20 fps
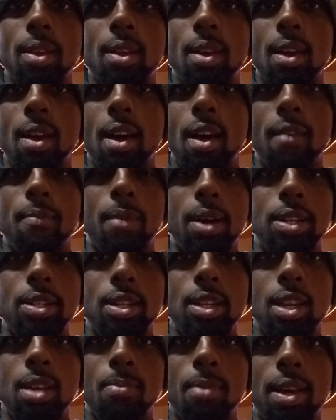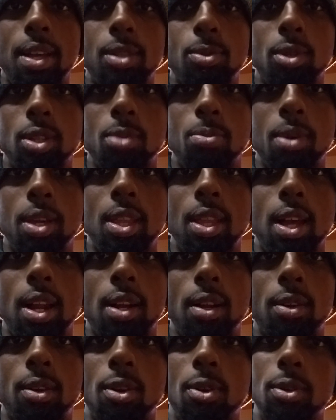have my teammates with me
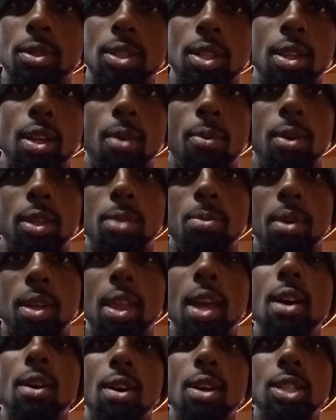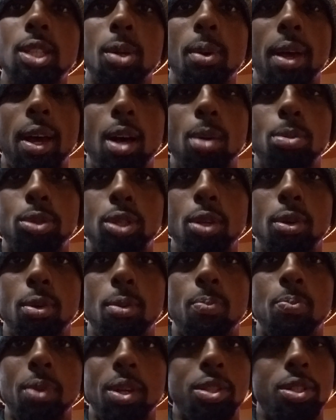that goes in there with me. They also help too
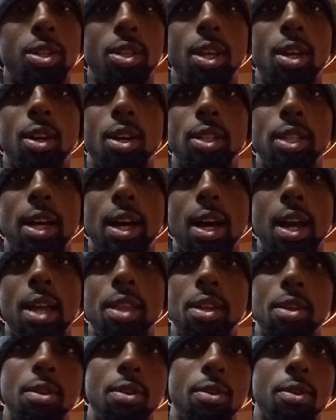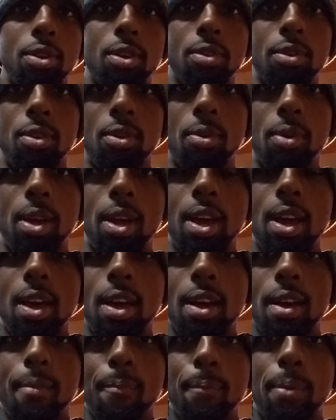until they all die, and then you're on your own.
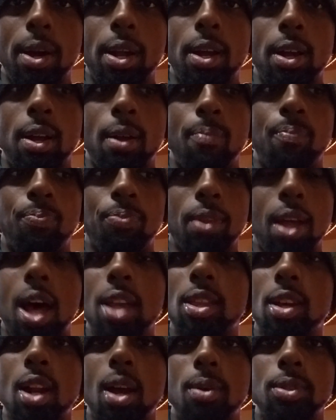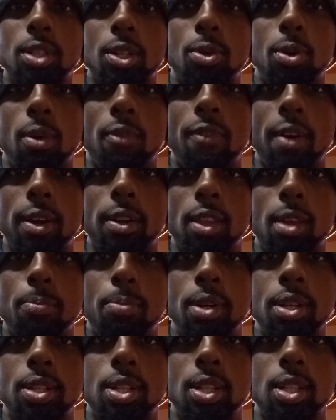But I thought that was a cool factor they
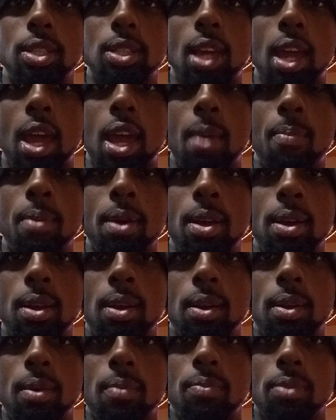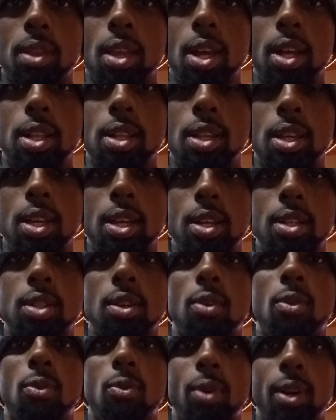put into this game. It is
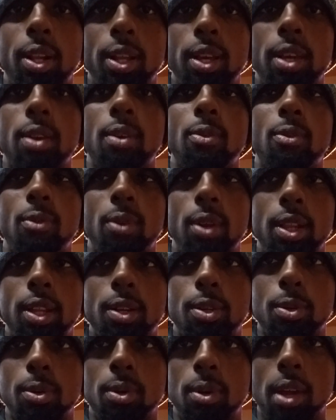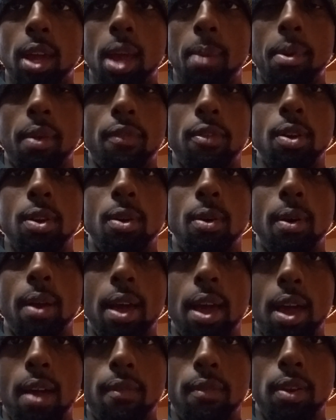a really, really cool game, and if you don't
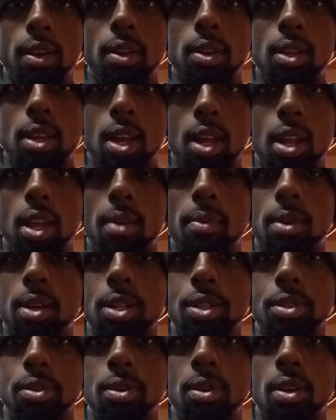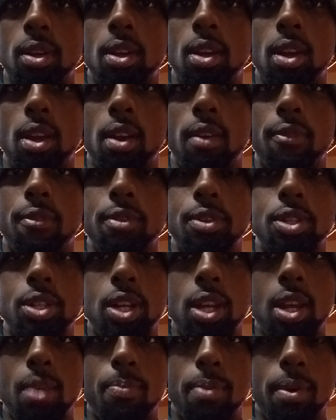have it, get it, because you can get it for
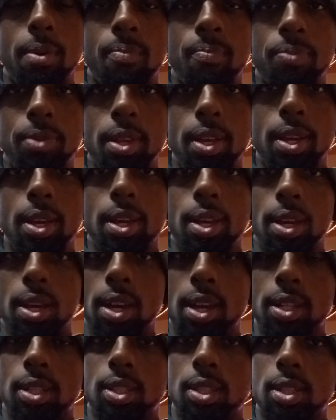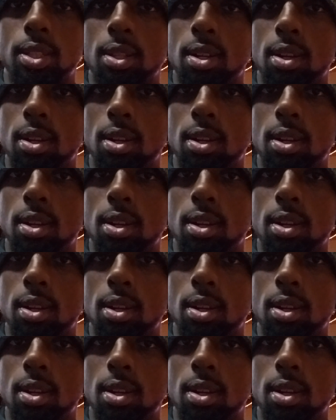cheap. It's